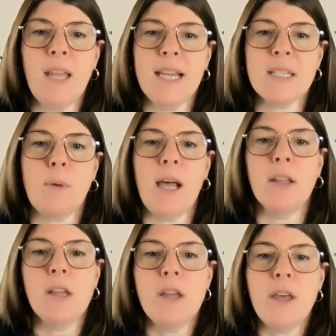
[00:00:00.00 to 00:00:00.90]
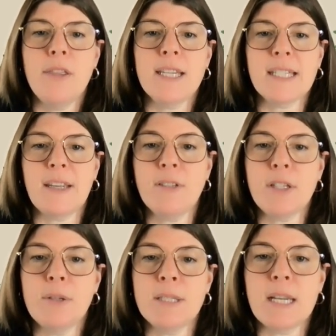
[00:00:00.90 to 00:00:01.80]
as well. This gives
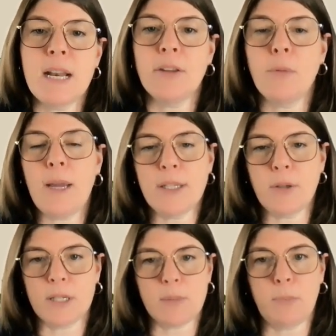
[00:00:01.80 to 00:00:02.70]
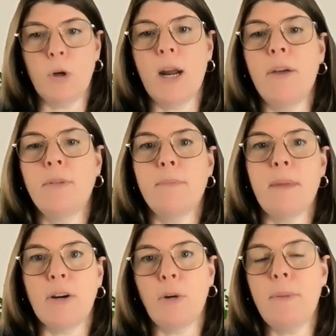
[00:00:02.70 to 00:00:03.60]
students another way to explore how the
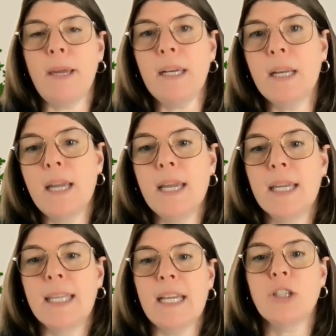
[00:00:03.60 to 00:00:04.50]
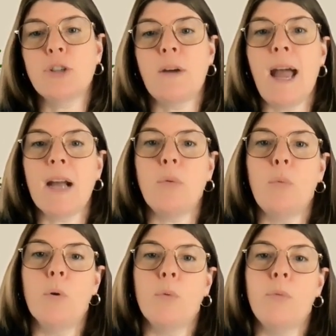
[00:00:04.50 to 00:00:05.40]
microbit can track
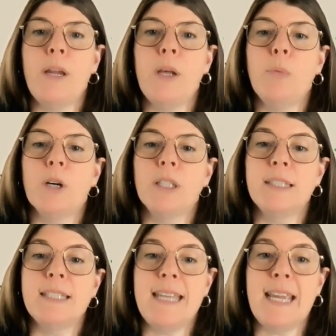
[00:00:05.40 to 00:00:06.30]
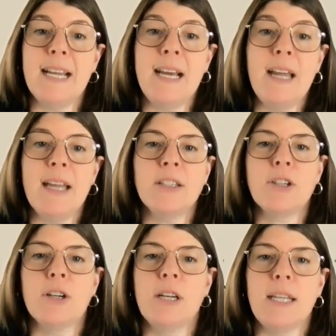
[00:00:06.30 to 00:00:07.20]
real world data and
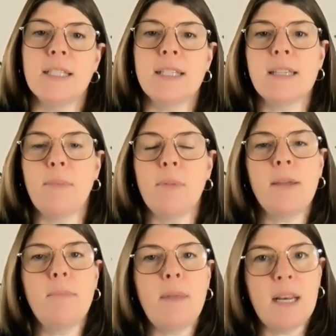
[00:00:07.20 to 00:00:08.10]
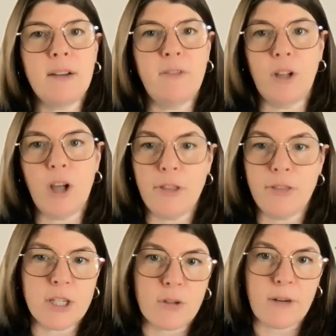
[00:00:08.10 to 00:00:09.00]
turn it into something meaningful on
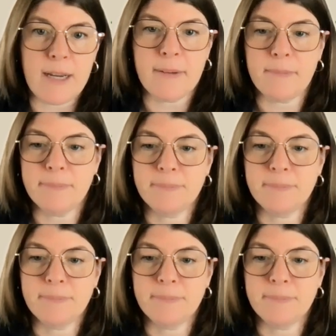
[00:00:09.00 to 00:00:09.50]
the screen.